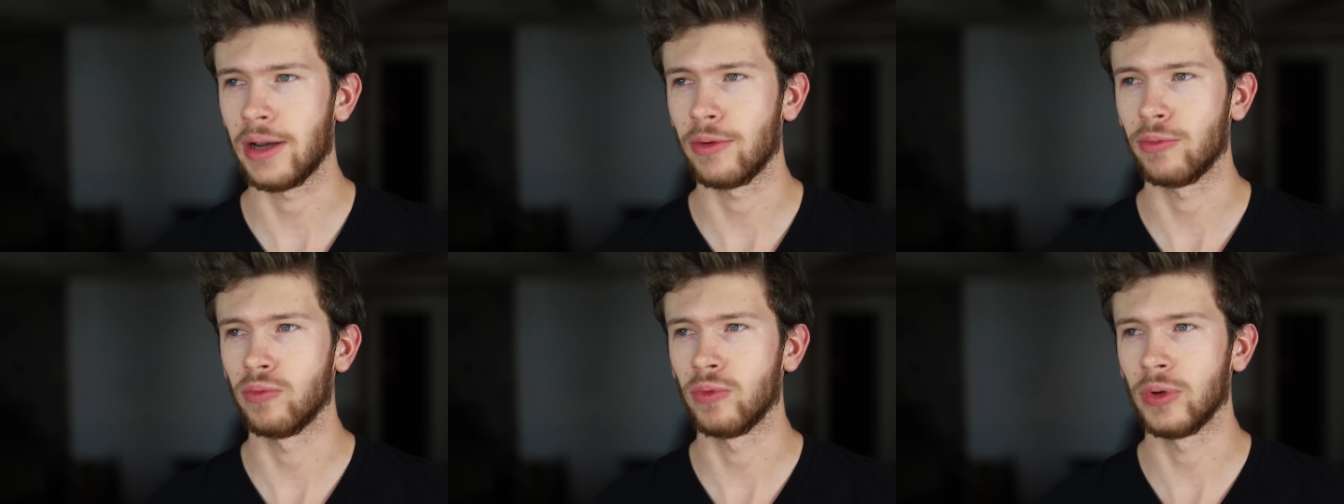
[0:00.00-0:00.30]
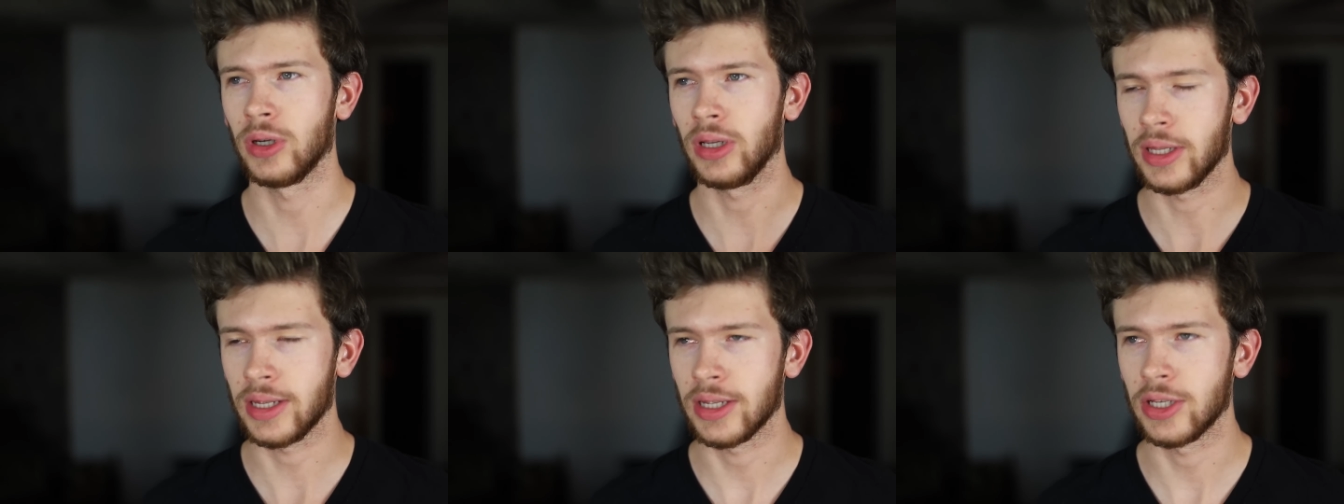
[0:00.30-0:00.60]
I
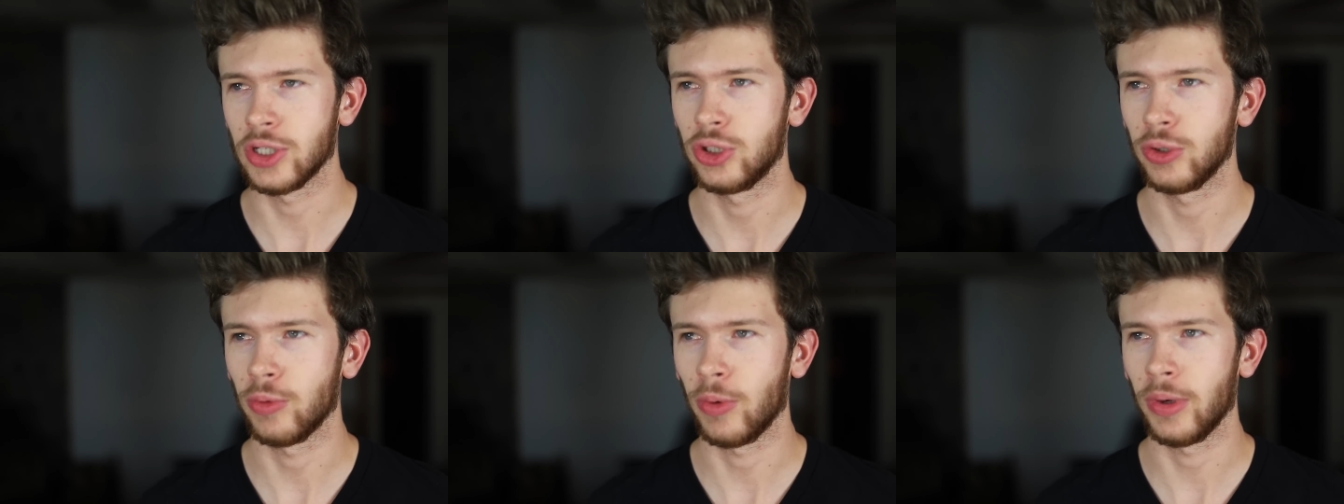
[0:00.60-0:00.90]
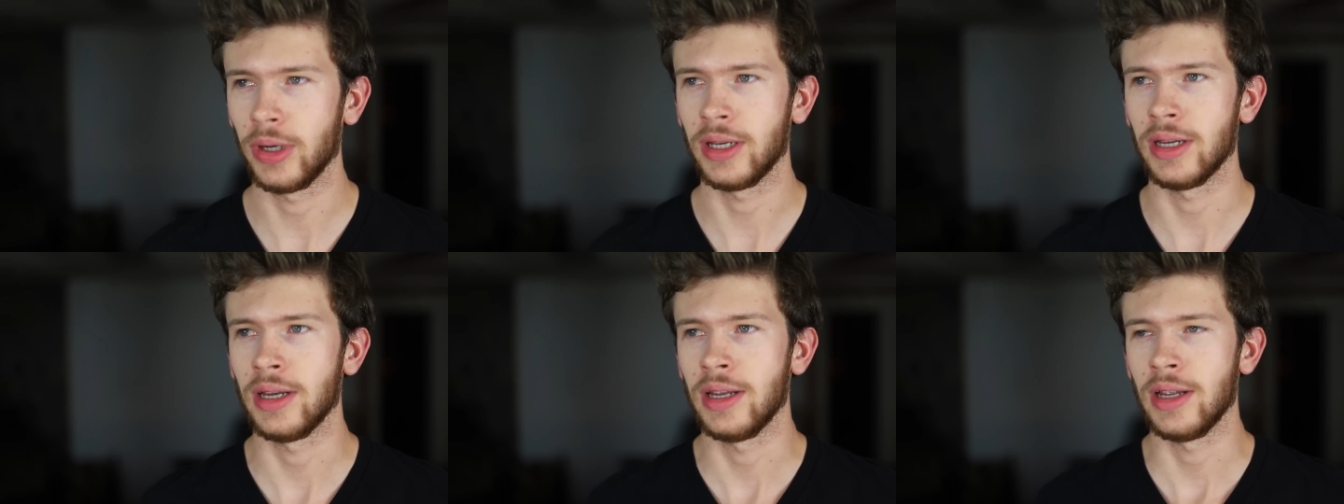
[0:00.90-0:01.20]
really
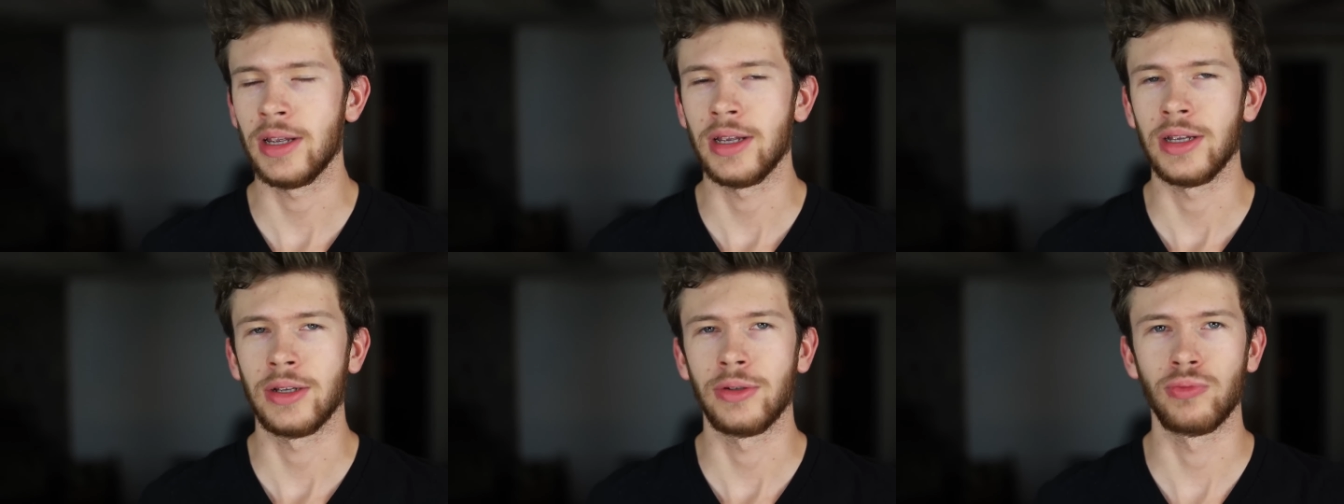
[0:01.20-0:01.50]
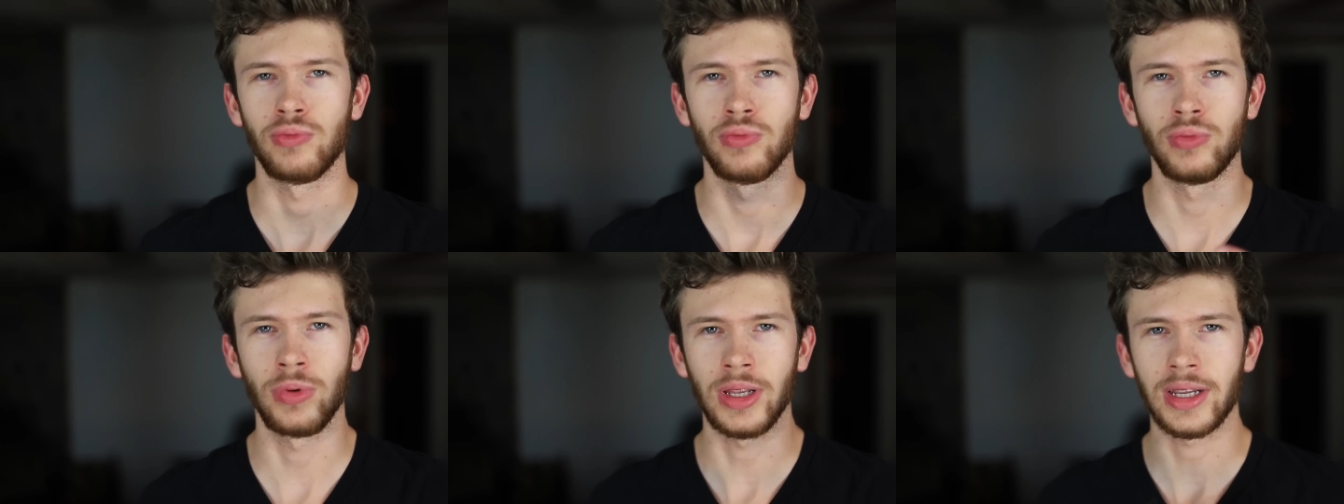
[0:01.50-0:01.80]
enjoyed it.
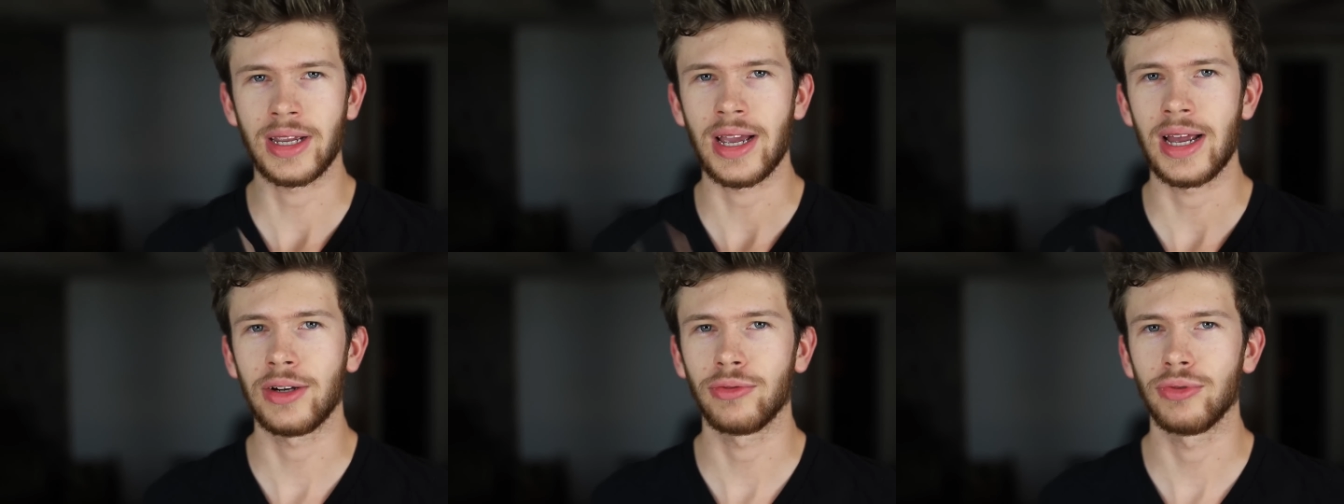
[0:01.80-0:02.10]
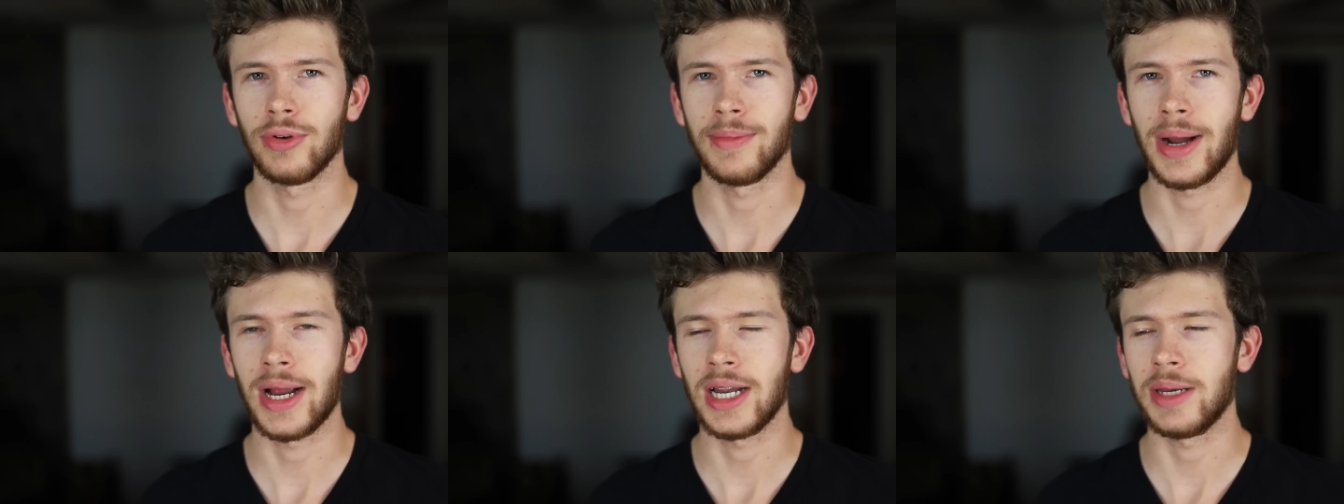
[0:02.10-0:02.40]
It really kind
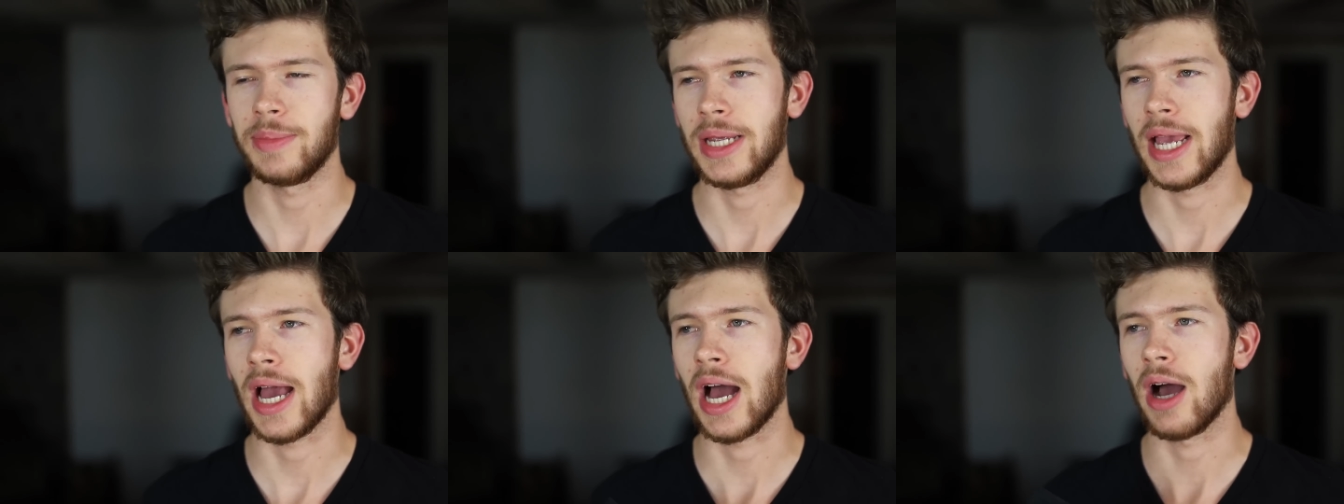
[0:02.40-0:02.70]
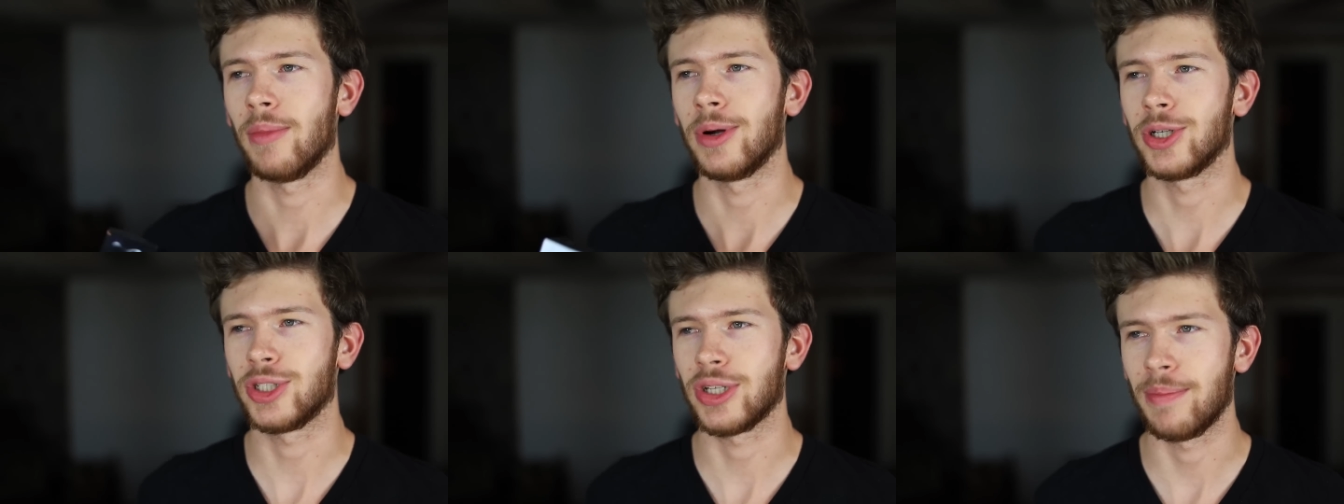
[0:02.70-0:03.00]
of reminded me
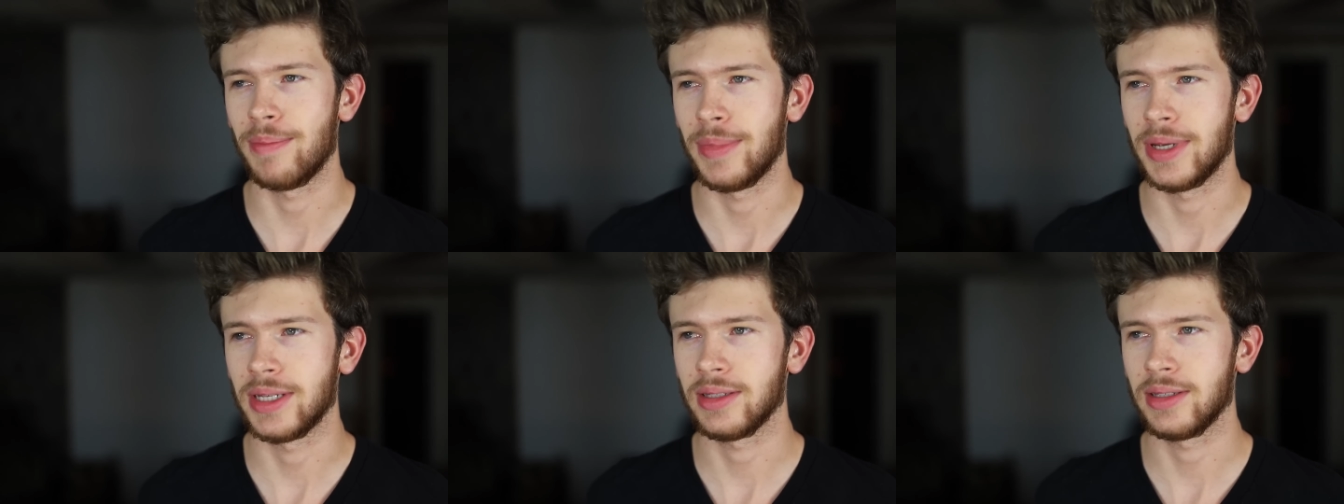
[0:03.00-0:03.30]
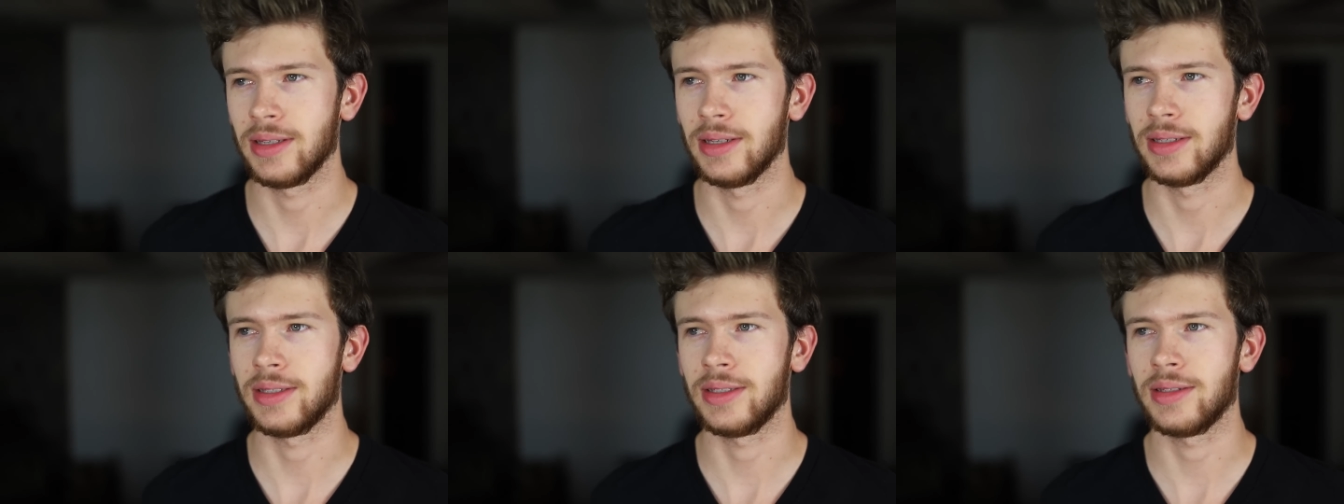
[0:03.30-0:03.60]
how much I
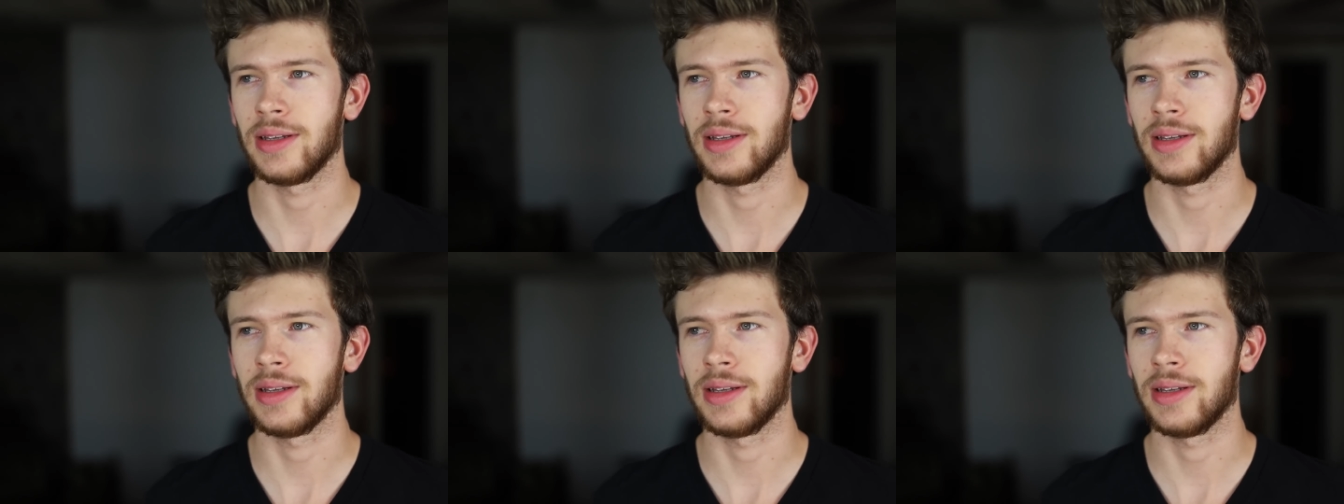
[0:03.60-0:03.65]
miss this